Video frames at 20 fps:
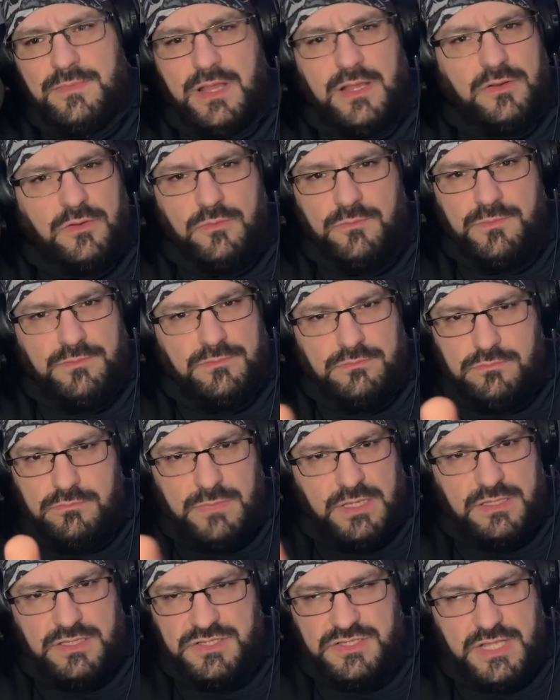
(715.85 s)
I don't
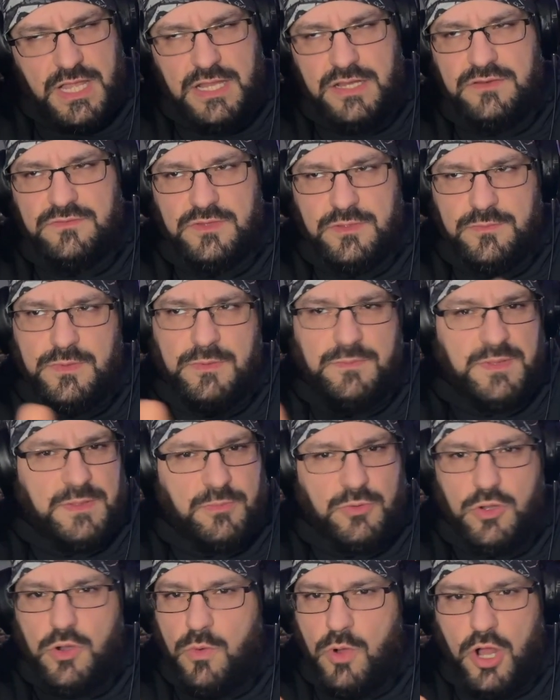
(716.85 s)
mean this negatively, but
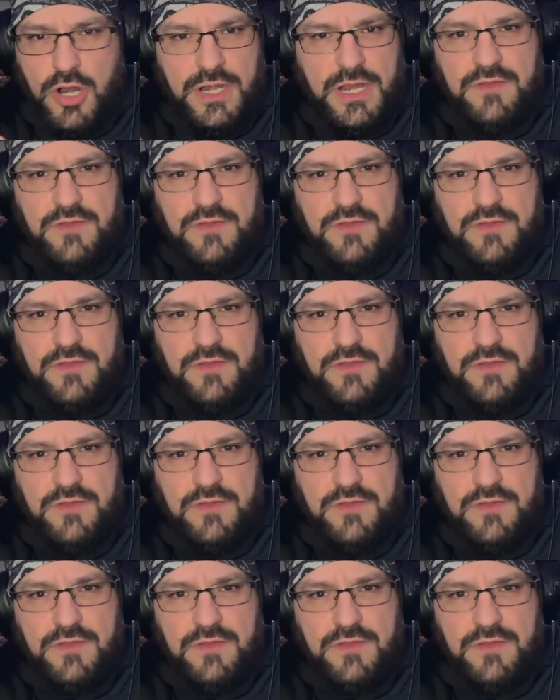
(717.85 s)
people go on